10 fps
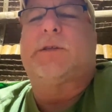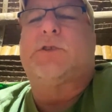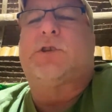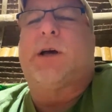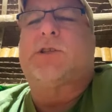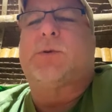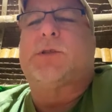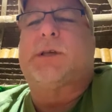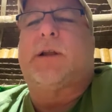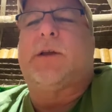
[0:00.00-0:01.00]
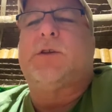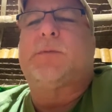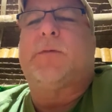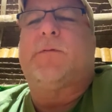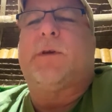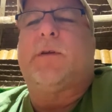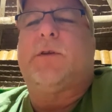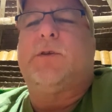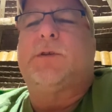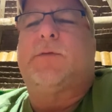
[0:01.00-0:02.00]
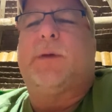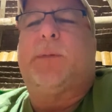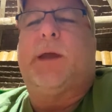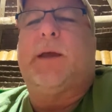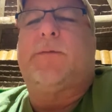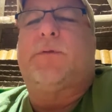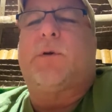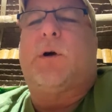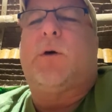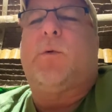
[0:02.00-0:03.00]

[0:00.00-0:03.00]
says, Joshua said, I use a VPN for all